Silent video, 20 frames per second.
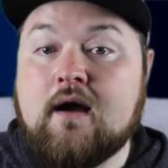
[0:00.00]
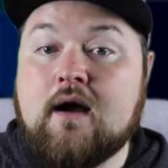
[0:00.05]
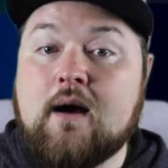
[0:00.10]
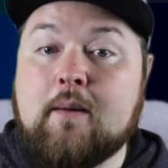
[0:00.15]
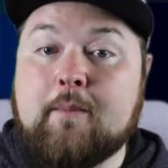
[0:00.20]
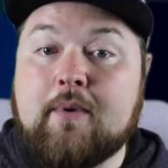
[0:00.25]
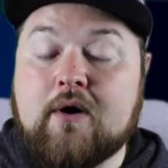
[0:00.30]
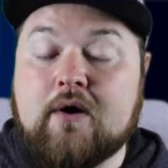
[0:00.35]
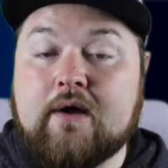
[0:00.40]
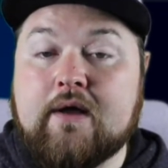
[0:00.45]

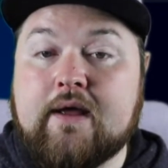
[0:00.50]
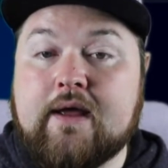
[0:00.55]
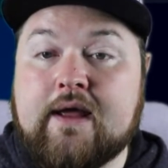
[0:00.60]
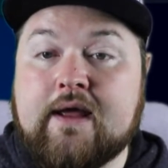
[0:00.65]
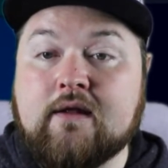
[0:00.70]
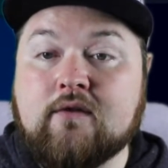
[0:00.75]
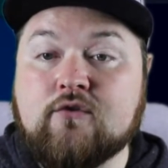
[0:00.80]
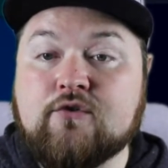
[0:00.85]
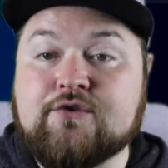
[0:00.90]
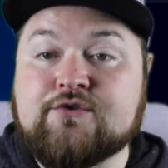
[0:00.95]
But it
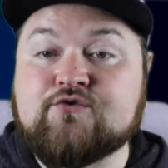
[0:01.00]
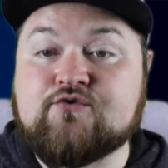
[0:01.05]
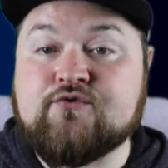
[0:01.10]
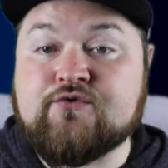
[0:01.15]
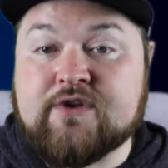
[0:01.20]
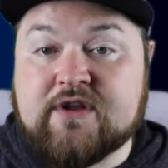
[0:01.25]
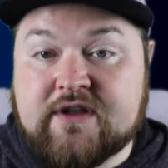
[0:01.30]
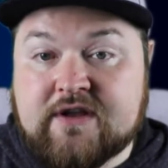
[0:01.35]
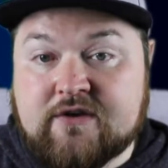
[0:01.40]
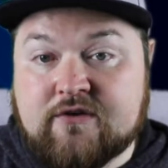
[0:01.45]
looks
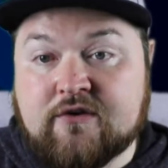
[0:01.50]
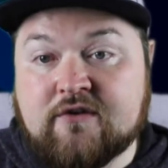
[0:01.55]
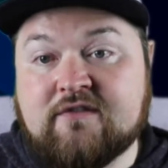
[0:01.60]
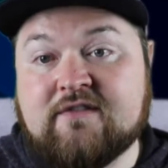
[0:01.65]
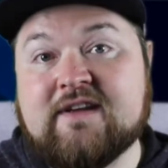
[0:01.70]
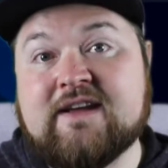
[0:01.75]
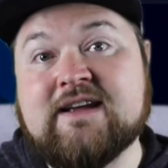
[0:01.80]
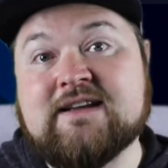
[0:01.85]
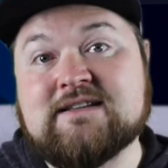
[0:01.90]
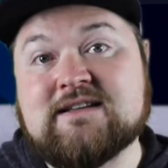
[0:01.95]
really good,
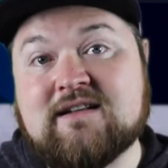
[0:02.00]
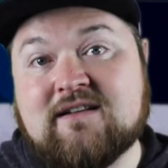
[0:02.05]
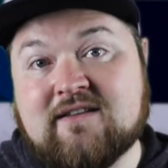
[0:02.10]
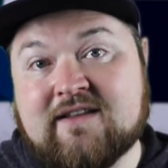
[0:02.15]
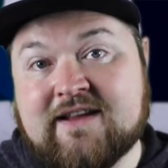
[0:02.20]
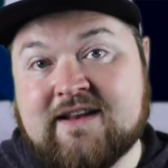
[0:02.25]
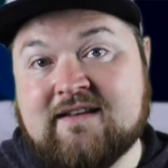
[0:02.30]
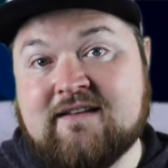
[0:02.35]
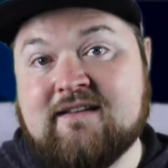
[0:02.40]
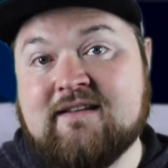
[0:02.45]
it's
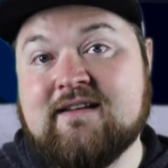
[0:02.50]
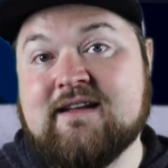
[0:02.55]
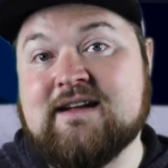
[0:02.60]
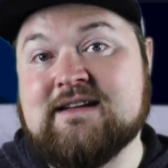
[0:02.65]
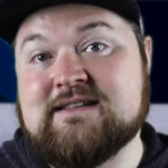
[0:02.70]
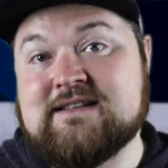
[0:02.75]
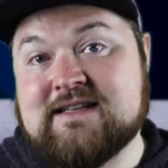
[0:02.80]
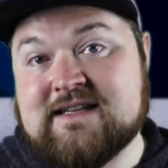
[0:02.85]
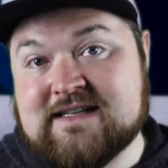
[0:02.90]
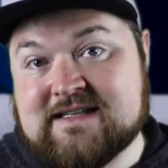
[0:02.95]
clean,
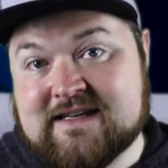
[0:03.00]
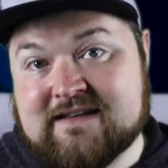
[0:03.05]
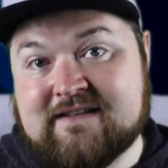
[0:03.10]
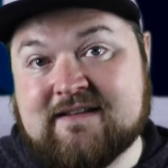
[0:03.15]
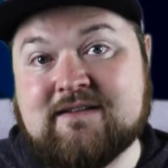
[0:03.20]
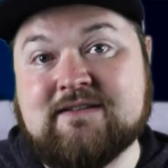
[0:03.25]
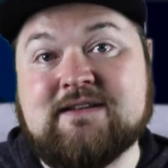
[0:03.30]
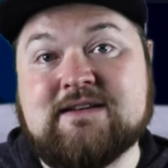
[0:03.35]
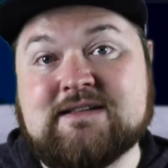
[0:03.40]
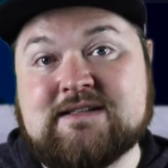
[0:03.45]
it's easy to
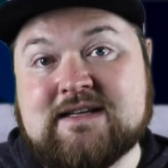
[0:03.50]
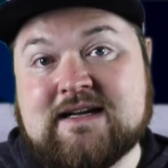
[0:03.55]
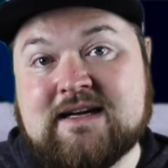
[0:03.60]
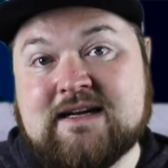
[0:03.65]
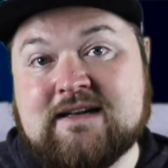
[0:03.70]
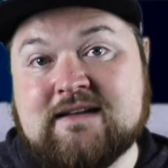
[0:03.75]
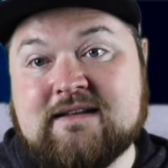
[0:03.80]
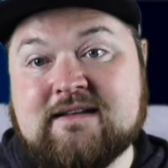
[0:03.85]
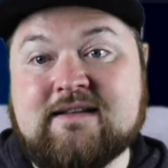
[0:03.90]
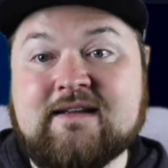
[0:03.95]

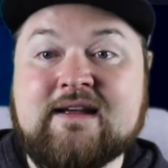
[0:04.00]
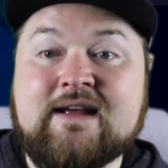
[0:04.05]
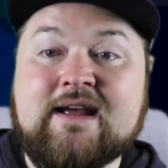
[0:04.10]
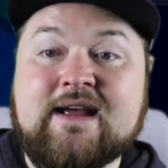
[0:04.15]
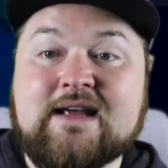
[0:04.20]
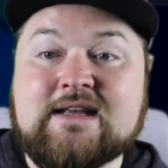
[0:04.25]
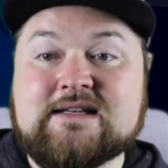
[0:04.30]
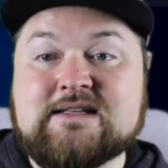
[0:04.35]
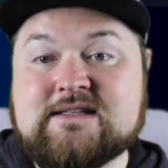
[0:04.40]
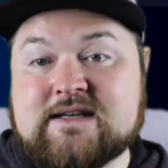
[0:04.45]
understand,
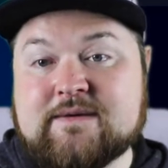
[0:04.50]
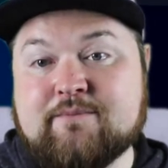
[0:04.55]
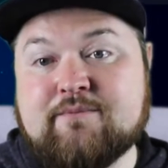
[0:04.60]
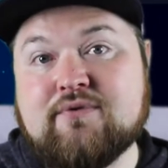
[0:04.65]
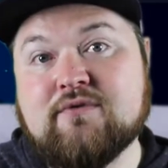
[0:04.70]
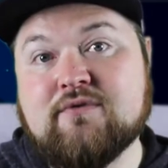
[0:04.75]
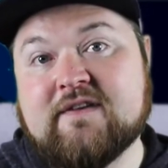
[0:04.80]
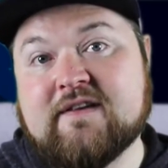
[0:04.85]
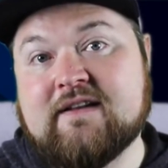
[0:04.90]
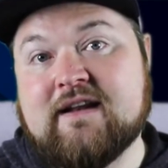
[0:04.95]
it's
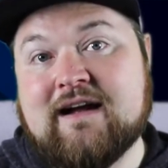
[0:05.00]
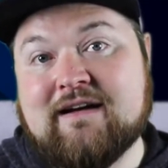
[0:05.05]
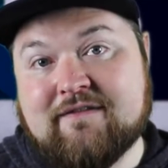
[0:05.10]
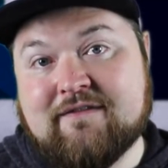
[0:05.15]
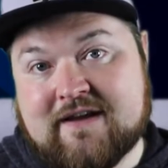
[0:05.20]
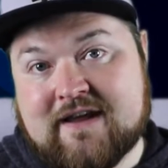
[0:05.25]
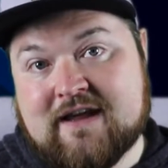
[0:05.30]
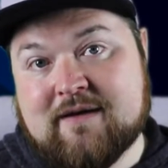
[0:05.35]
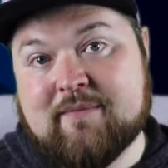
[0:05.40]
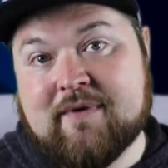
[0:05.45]
simple to
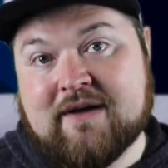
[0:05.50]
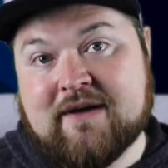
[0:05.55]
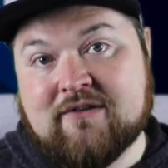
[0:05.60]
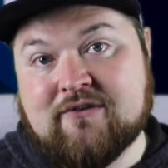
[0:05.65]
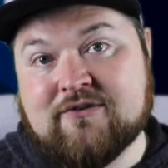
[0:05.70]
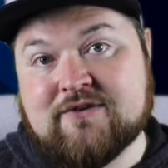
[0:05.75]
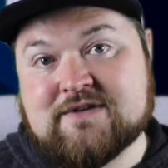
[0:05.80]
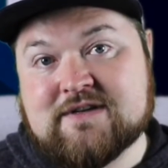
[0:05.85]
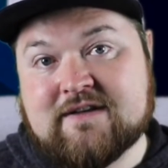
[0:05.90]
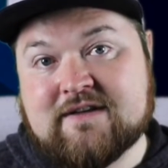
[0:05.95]
navigate by the
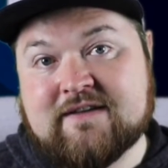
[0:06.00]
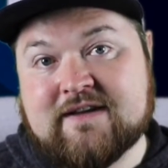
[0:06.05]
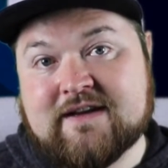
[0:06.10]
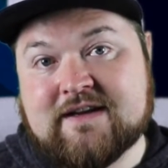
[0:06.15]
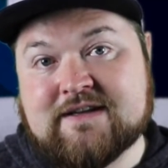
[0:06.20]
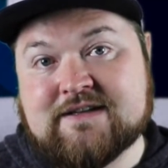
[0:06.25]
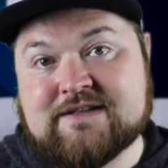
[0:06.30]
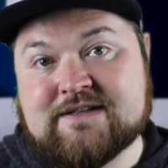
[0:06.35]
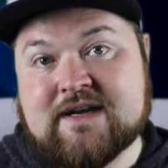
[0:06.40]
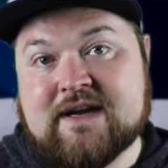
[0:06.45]
looks of
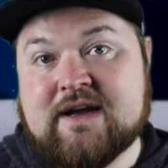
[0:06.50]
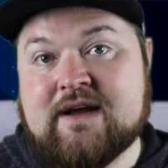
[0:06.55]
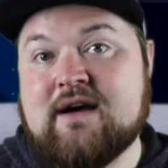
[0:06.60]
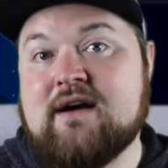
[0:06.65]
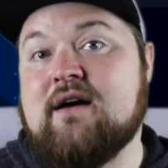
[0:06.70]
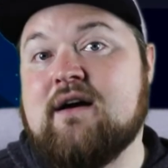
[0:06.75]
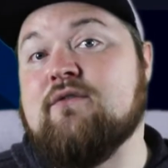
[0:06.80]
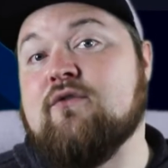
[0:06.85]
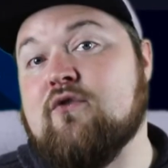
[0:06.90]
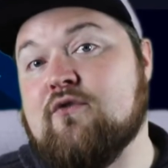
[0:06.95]
things.
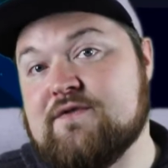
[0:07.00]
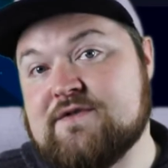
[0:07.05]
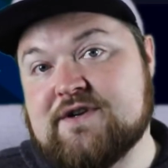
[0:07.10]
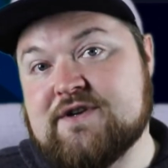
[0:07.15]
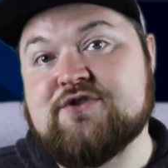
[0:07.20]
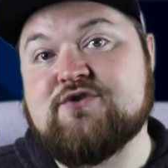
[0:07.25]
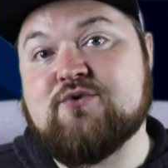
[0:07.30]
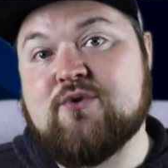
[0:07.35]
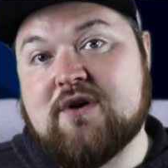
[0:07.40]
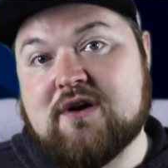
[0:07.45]
I'll obviously
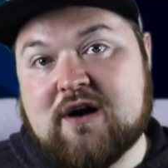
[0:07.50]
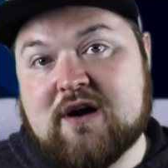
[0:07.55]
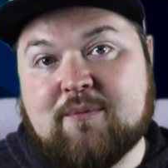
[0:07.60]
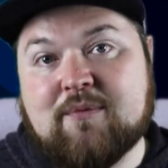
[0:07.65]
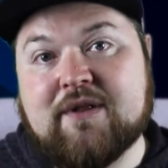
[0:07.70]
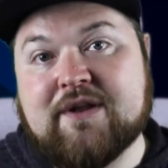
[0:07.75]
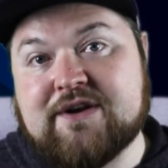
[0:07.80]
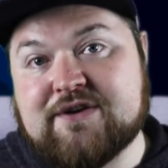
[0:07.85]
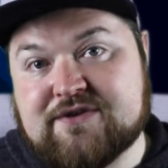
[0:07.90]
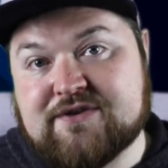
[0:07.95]
show a
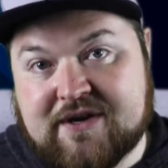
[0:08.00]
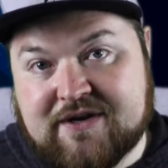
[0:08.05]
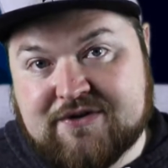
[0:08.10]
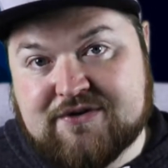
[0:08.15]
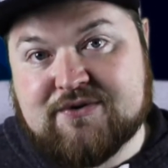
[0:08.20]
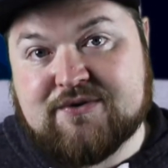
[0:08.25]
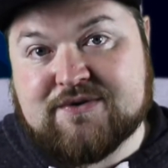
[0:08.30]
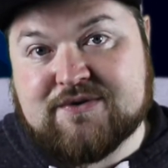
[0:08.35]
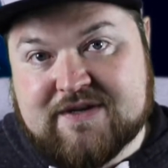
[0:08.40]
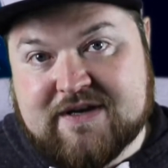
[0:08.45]
couple of the
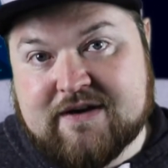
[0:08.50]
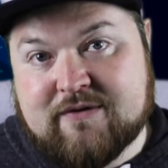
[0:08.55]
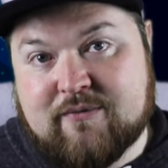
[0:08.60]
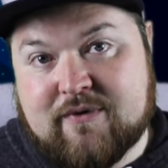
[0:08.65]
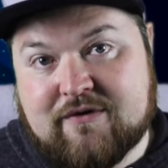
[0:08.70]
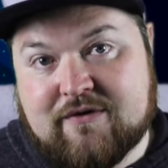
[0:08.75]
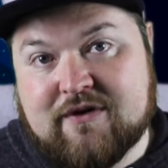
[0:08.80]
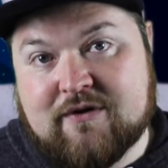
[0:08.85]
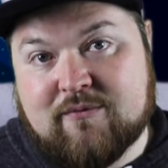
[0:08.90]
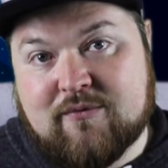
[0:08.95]
screenshots here
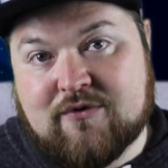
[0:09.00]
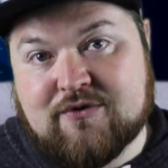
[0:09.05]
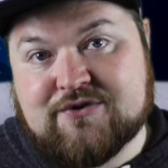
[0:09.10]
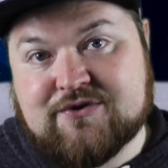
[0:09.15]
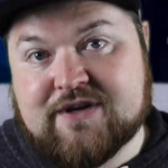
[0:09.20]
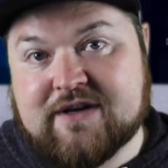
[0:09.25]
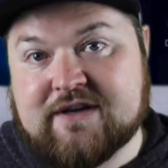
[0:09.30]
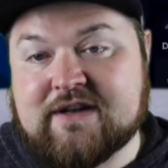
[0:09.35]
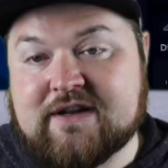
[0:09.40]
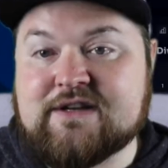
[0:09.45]
while you're
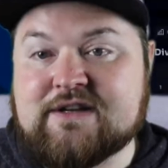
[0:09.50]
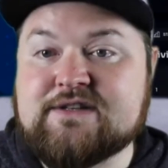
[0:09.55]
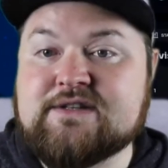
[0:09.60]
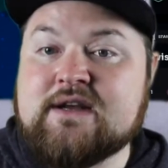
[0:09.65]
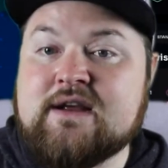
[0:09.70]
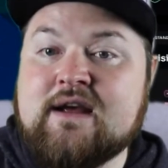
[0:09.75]
watching this.